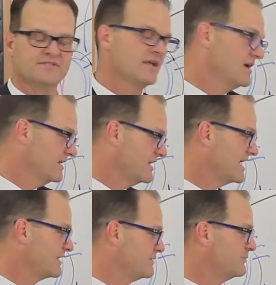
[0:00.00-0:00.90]
is a
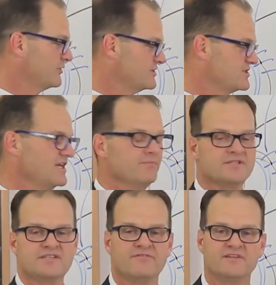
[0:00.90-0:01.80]
lot of the people are just dumping
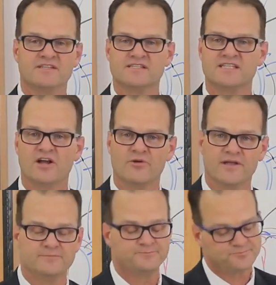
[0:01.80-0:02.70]
stuff into the
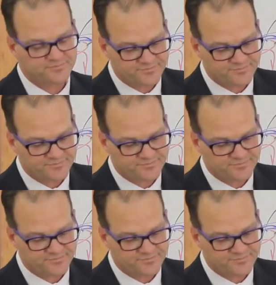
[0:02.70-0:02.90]
CRM